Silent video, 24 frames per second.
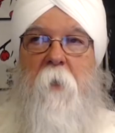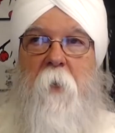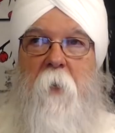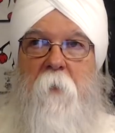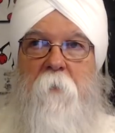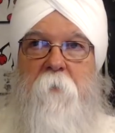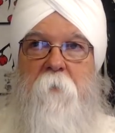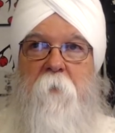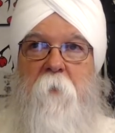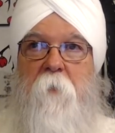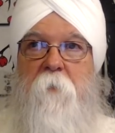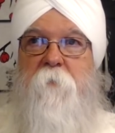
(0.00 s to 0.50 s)

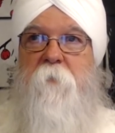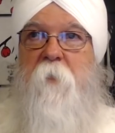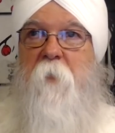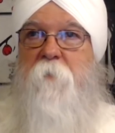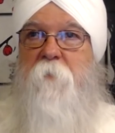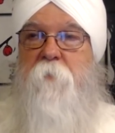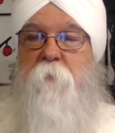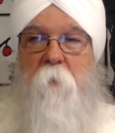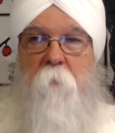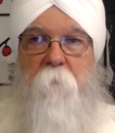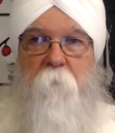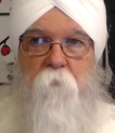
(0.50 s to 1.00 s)
incontinence, that
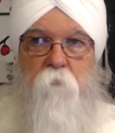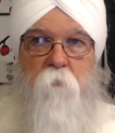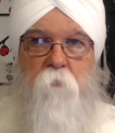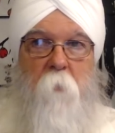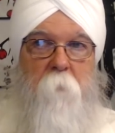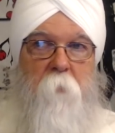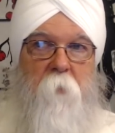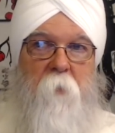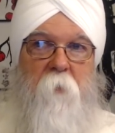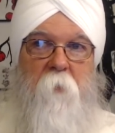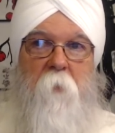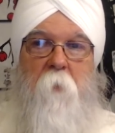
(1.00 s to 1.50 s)
sort of
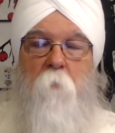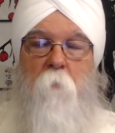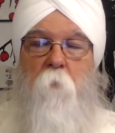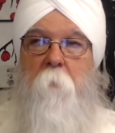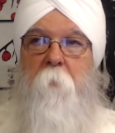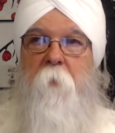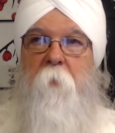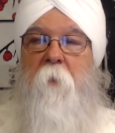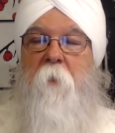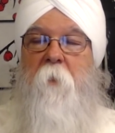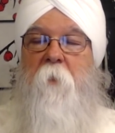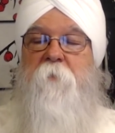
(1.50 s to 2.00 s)
dribbling that
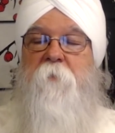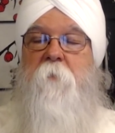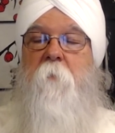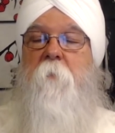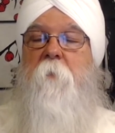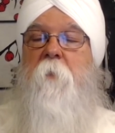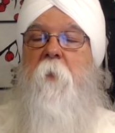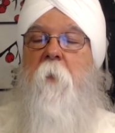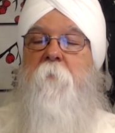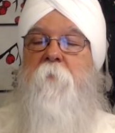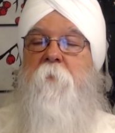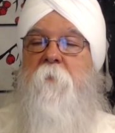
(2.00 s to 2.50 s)
women get
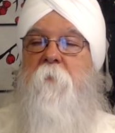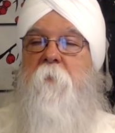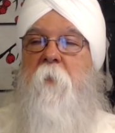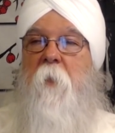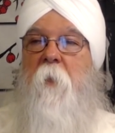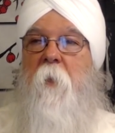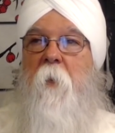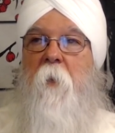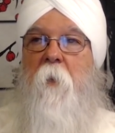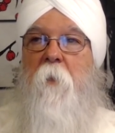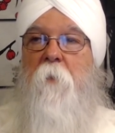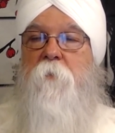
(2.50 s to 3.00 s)
sometimes as they
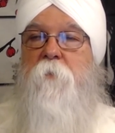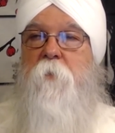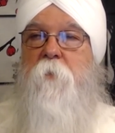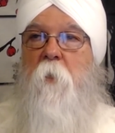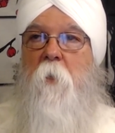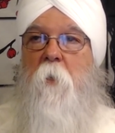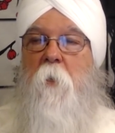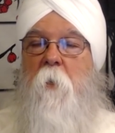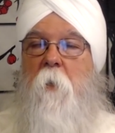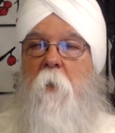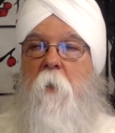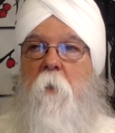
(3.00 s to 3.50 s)
age
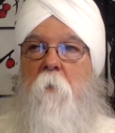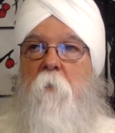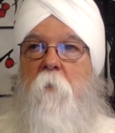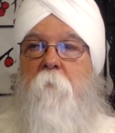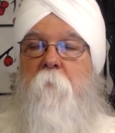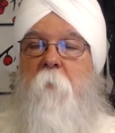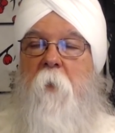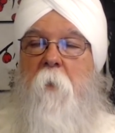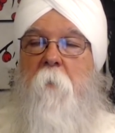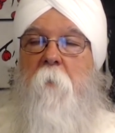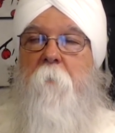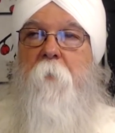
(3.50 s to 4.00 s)
with
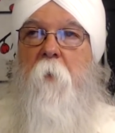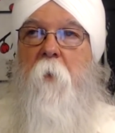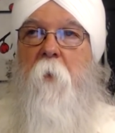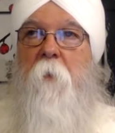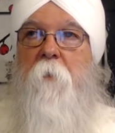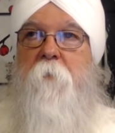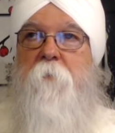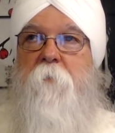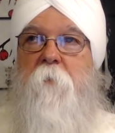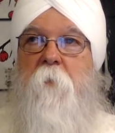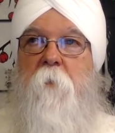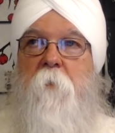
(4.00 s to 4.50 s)

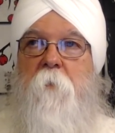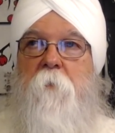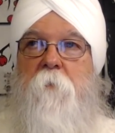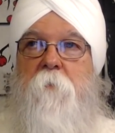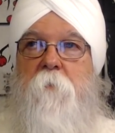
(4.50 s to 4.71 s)
menopause.